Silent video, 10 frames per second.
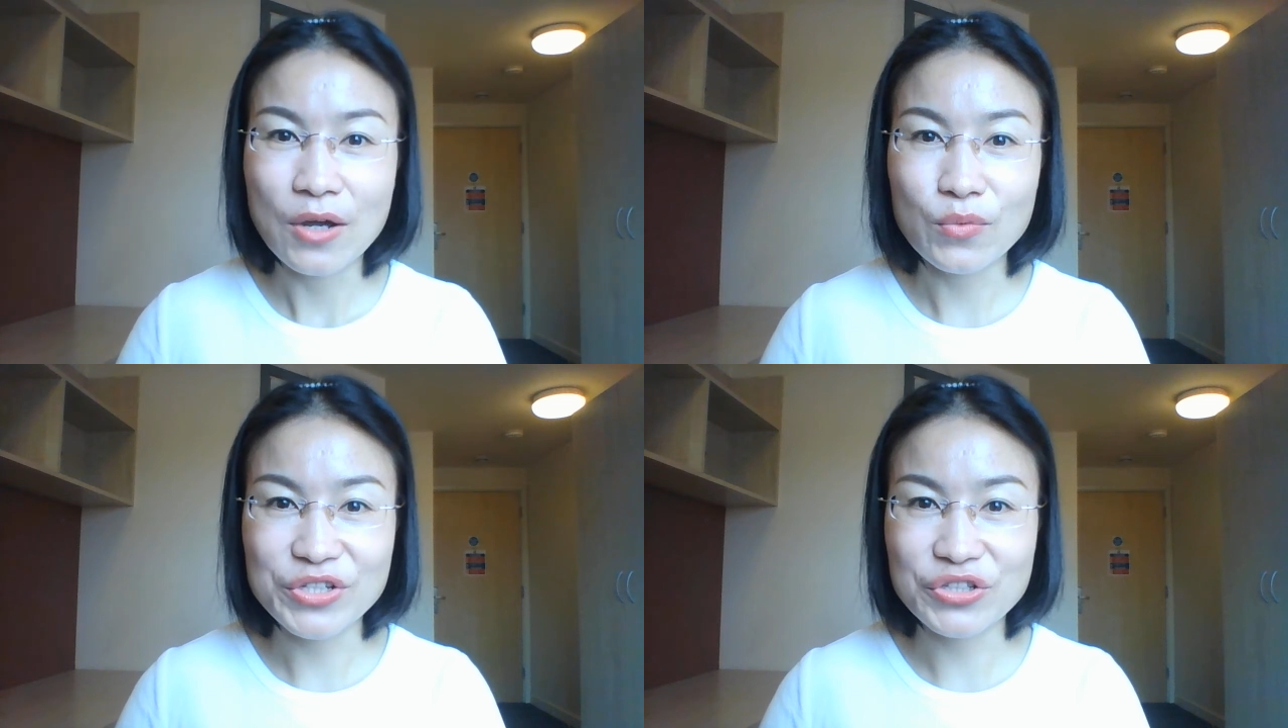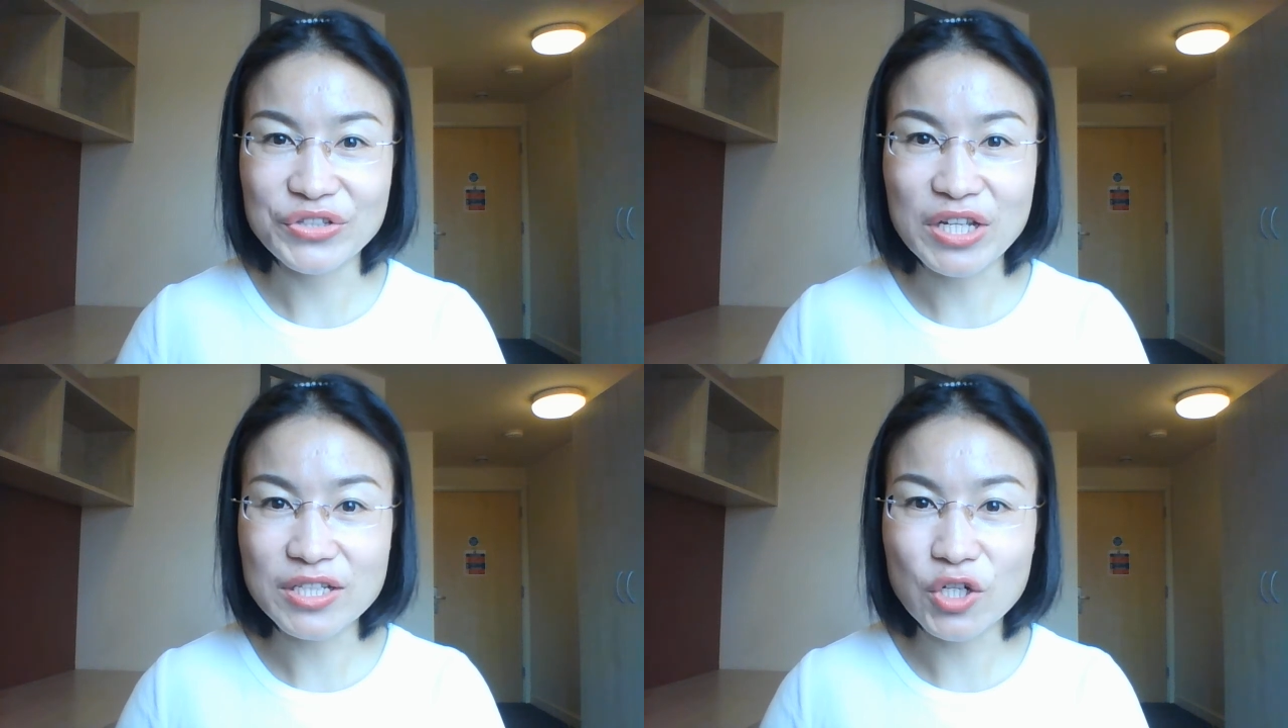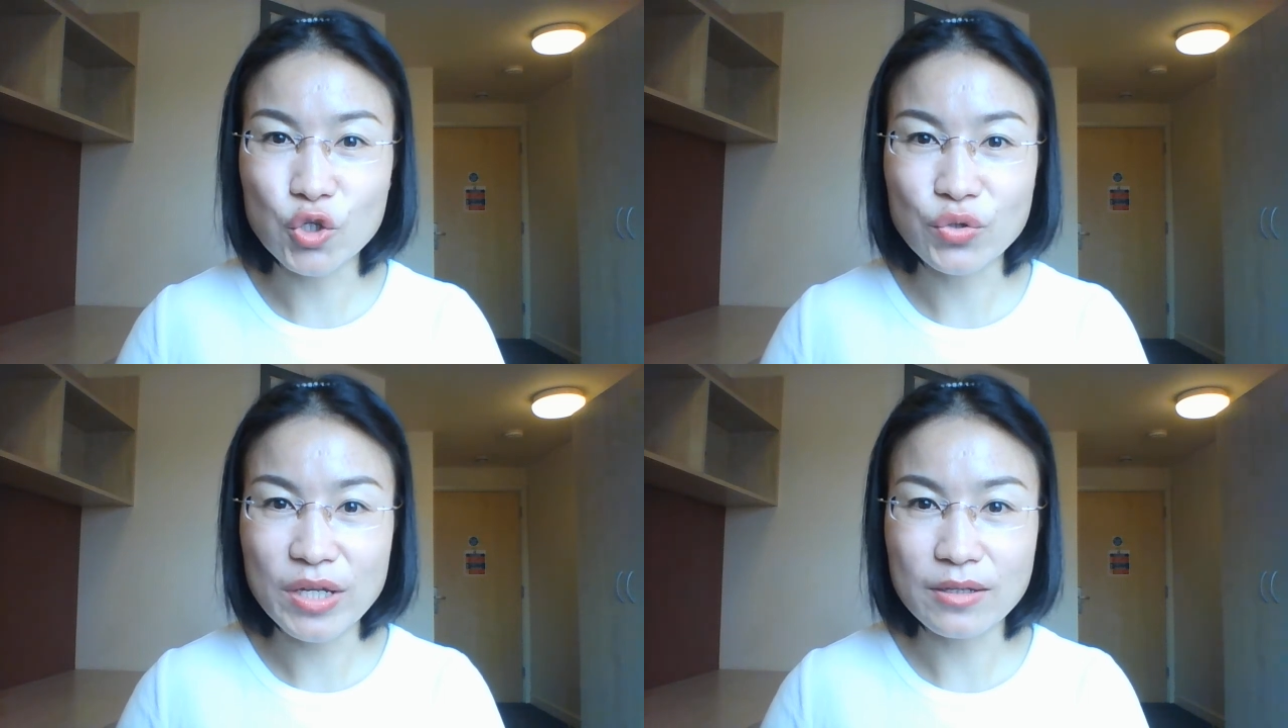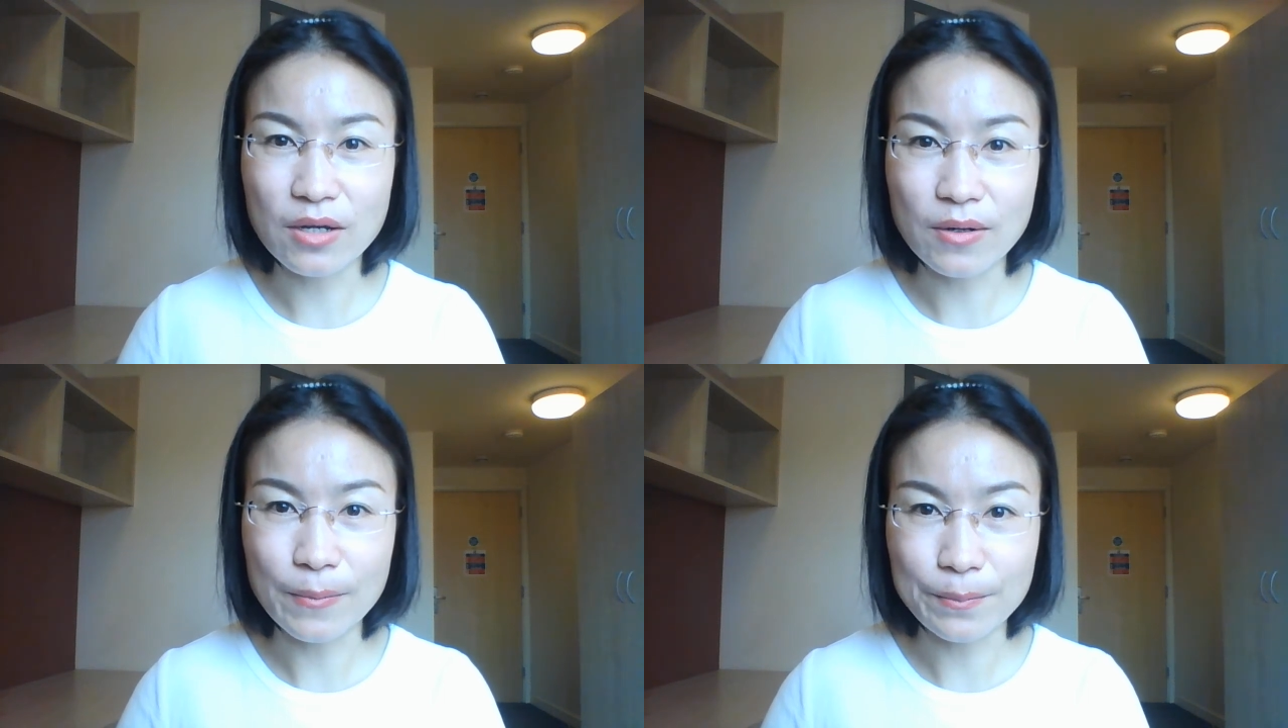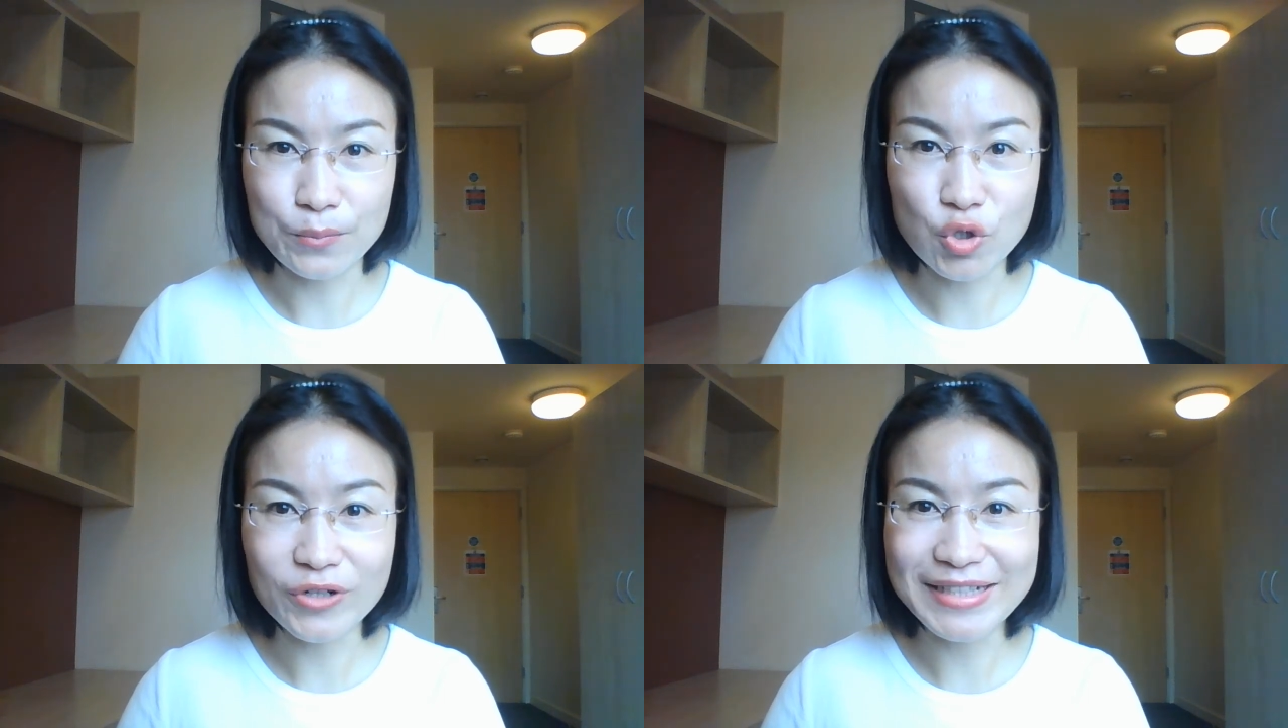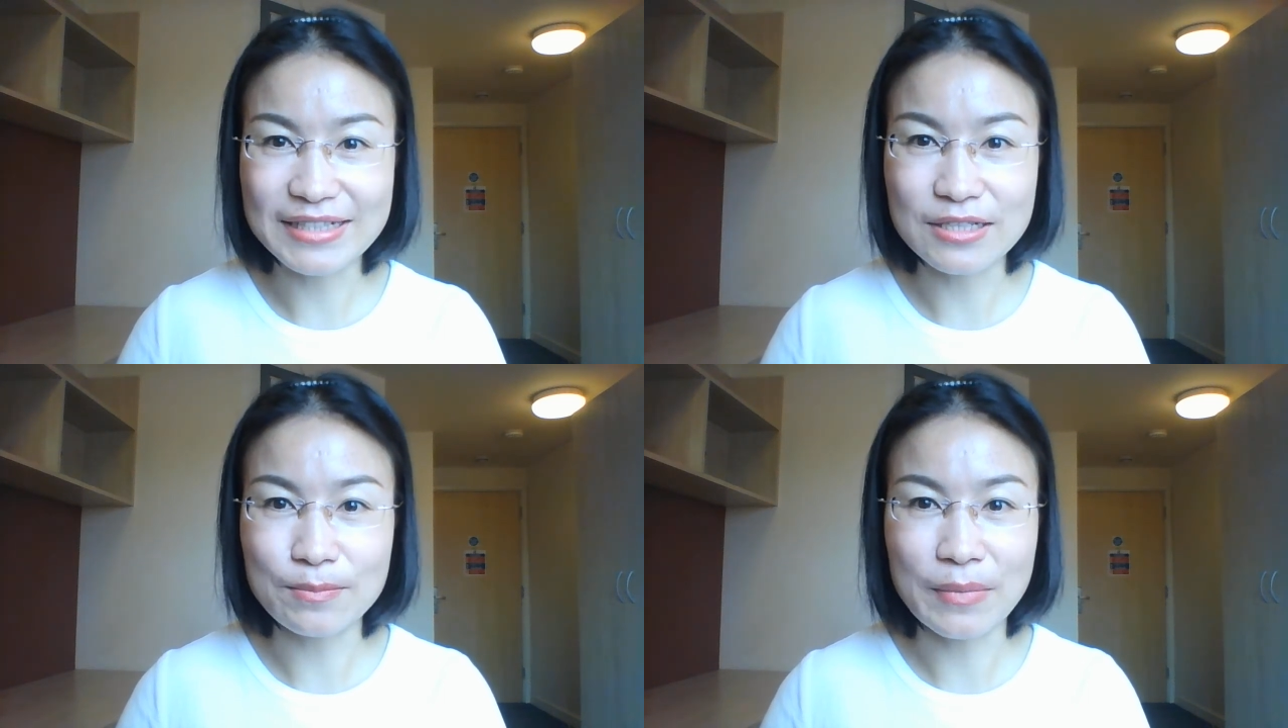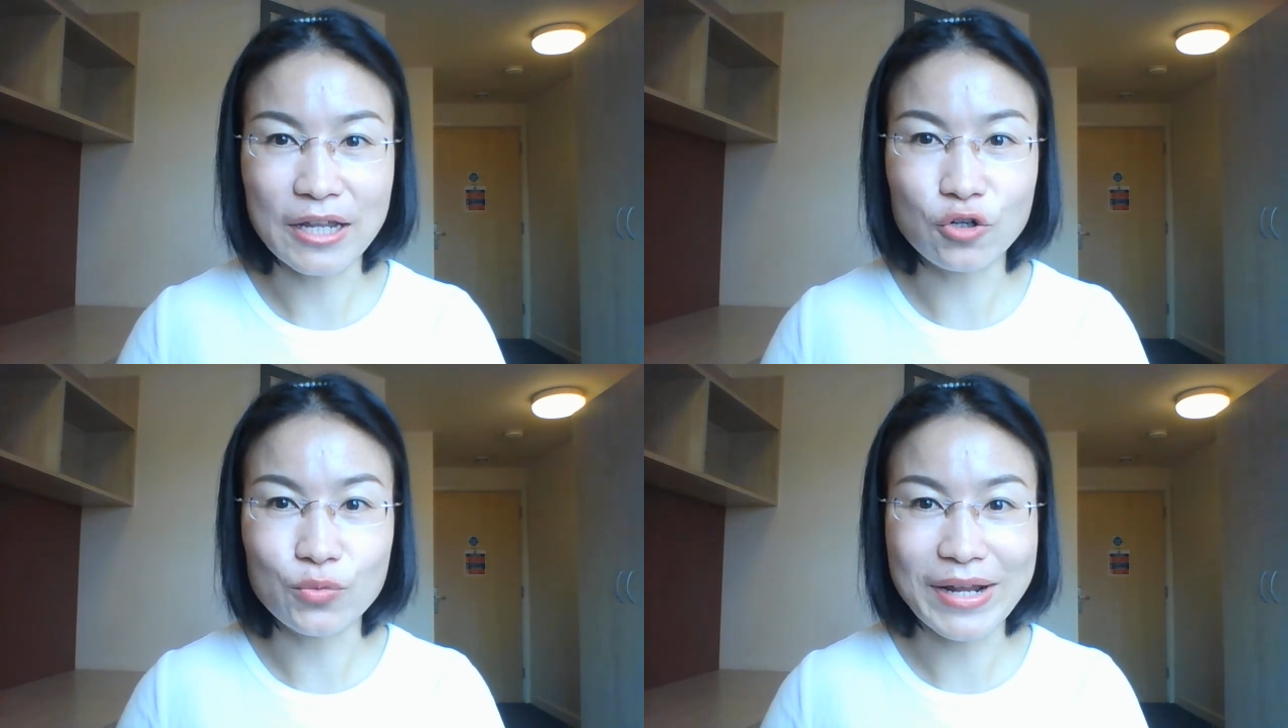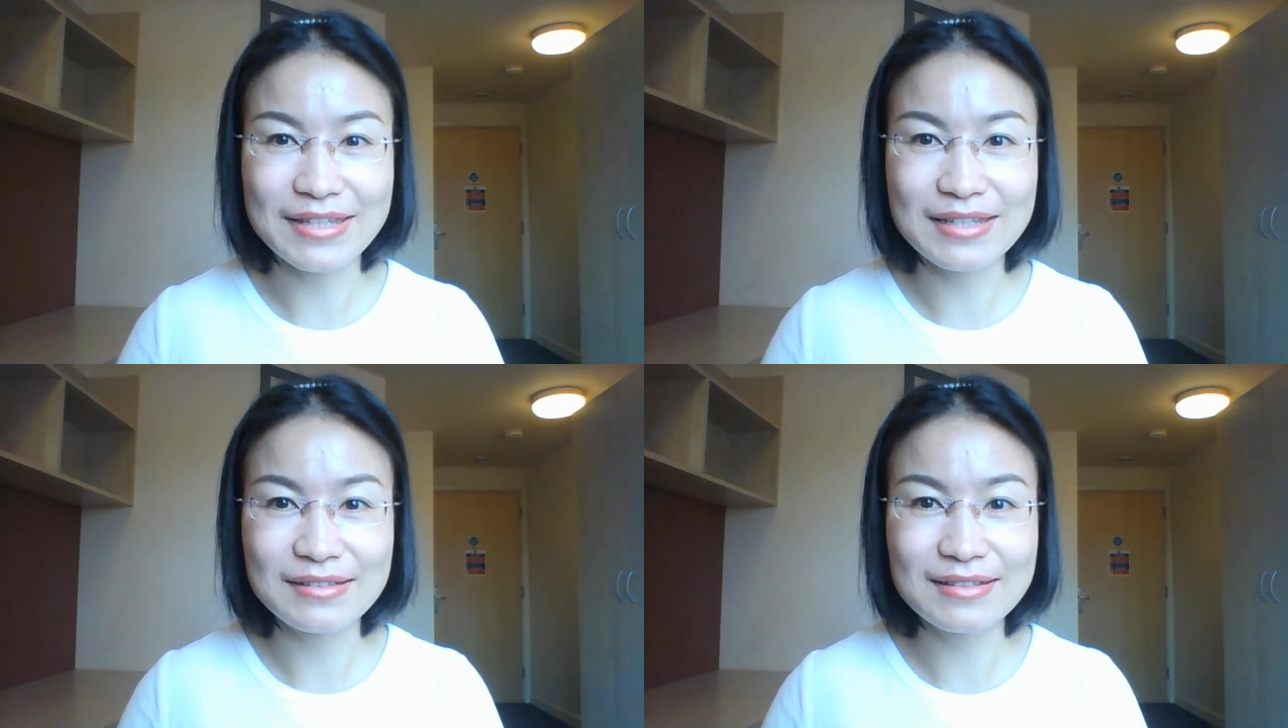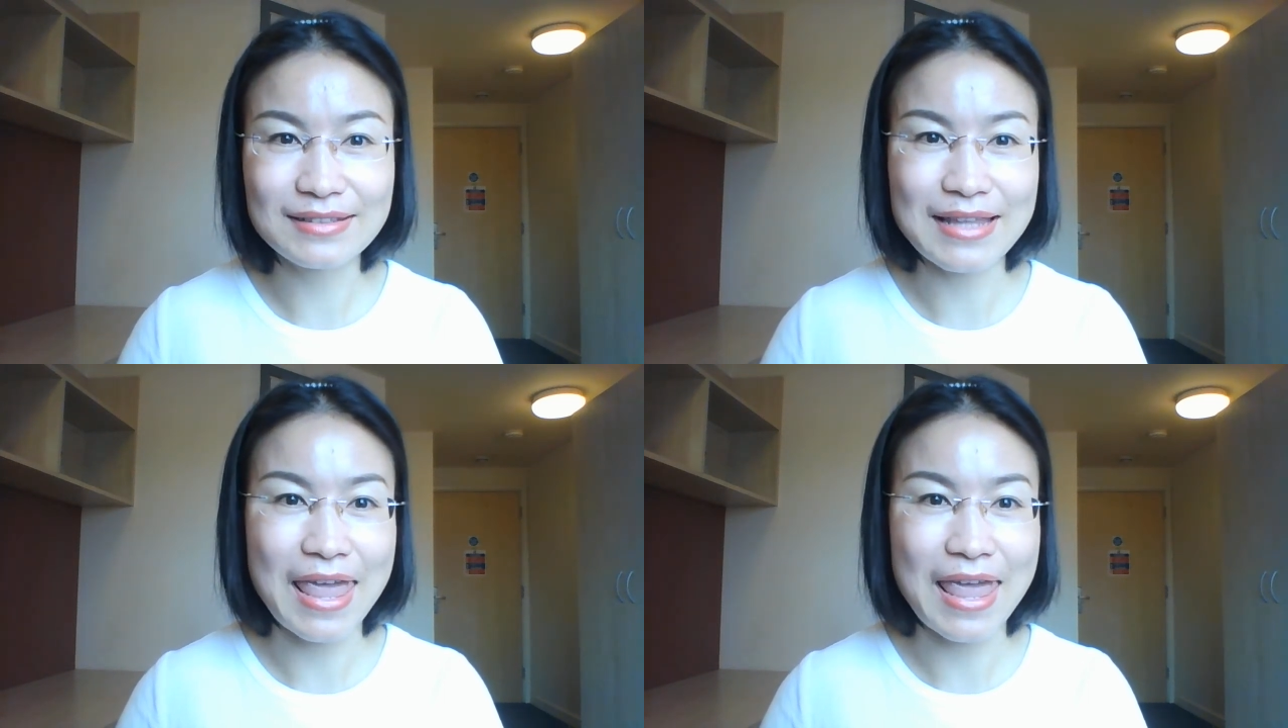which not only broadened my horizons